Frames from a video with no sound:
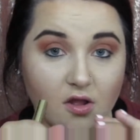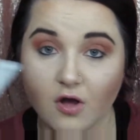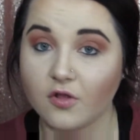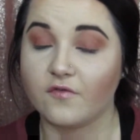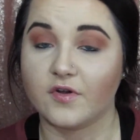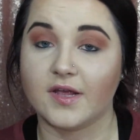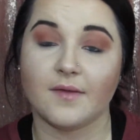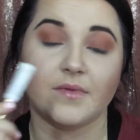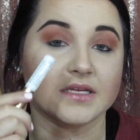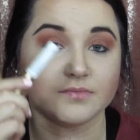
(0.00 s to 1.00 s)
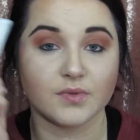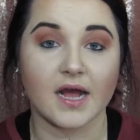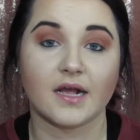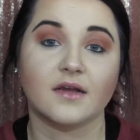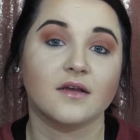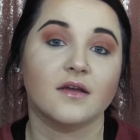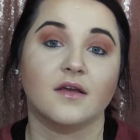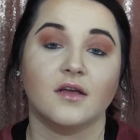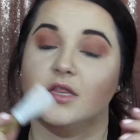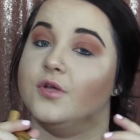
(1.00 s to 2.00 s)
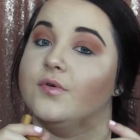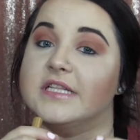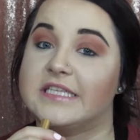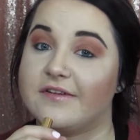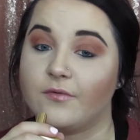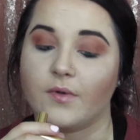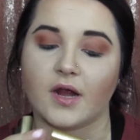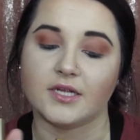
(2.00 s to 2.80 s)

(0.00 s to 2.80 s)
all over again because black glue gets everywhere.